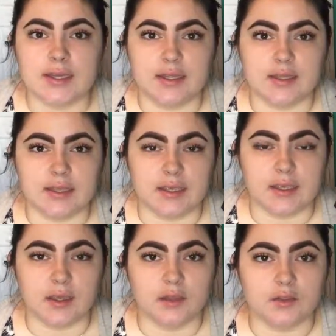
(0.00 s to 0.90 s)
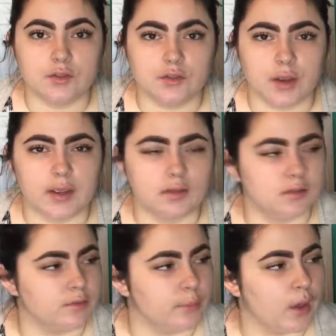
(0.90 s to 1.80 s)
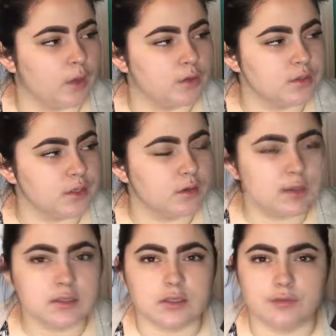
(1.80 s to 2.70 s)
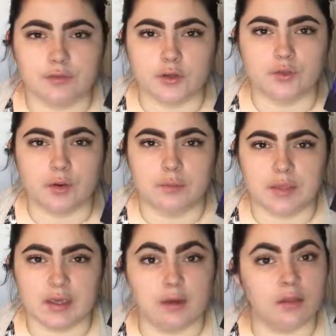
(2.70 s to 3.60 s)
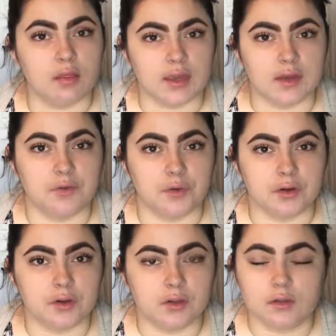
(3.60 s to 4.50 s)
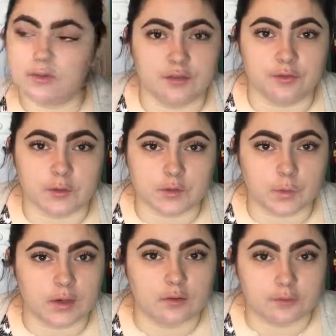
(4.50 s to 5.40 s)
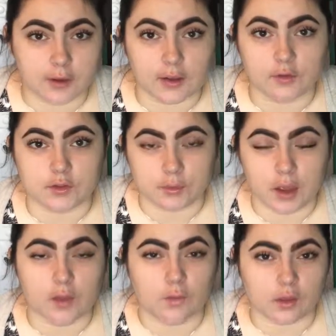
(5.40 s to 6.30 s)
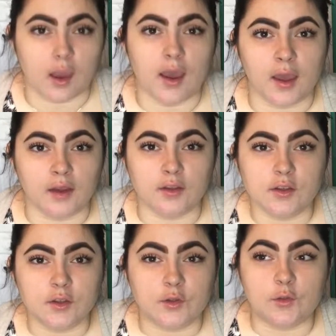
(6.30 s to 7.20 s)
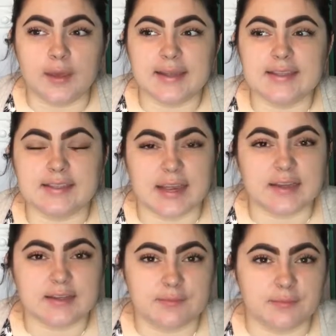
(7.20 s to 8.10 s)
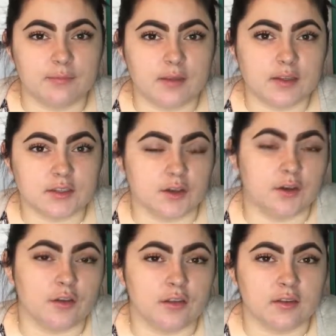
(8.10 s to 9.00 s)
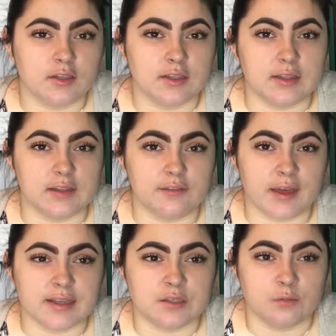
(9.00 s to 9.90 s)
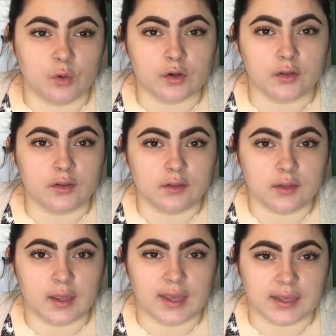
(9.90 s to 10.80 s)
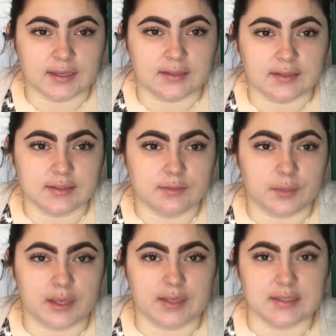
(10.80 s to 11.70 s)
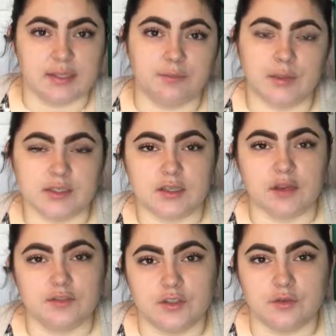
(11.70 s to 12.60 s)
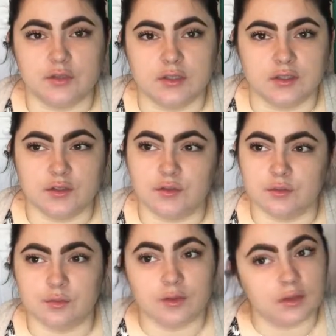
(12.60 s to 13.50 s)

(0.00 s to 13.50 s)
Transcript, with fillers: in the Trials of Apollo series, the first one being The Hidden Oracle. The first one follows Apollo the god who gets sent to Earth to live as a mortal and because he pissed off Zeus and Zeus